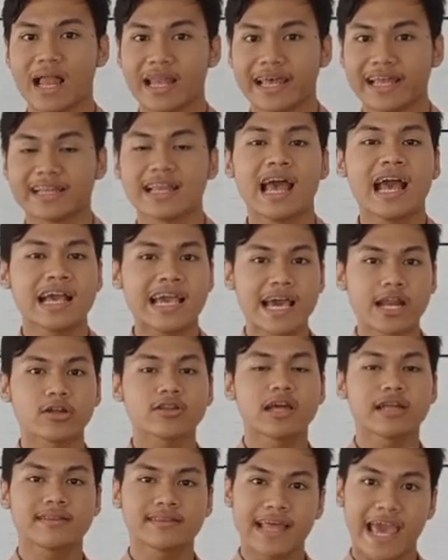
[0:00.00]
ballet
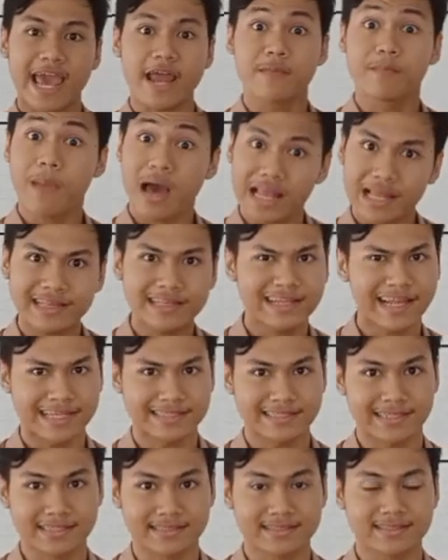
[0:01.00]
cannot attend ballet
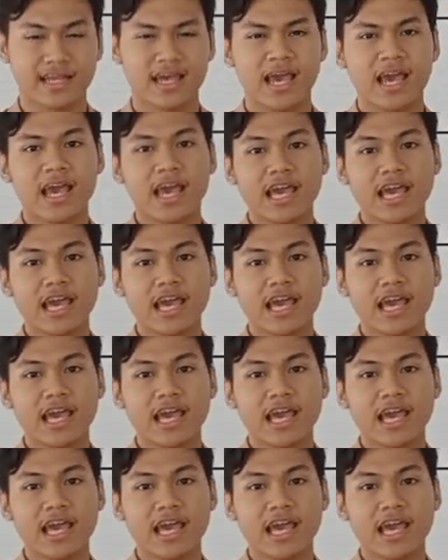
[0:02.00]
classes